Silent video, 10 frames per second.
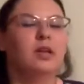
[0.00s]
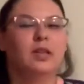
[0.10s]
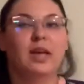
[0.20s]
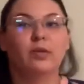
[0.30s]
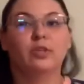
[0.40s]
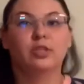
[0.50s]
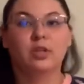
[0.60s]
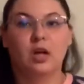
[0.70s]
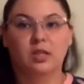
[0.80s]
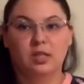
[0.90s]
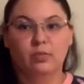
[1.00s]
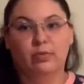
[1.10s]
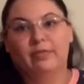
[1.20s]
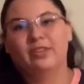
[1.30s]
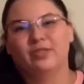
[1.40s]
leg, which is
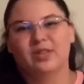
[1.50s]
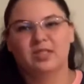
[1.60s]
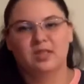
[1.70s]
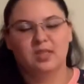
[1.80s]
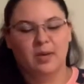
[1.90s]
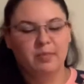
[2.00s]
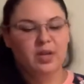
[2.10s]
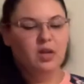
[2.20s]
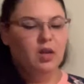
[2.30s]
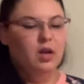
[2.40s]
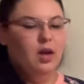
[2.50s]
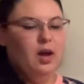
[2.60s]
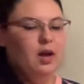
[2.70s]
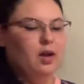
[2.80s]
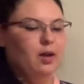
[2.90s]
referred to as the stump,
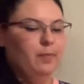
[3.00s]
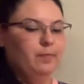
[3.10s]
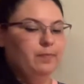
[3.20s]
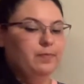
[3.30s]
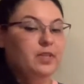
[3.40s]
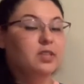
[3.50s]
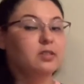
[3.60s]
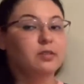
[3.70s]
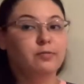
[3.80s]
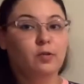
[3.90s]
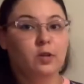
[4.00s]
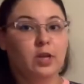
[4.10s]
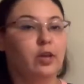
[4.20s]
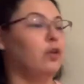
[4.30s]
needs to fully heal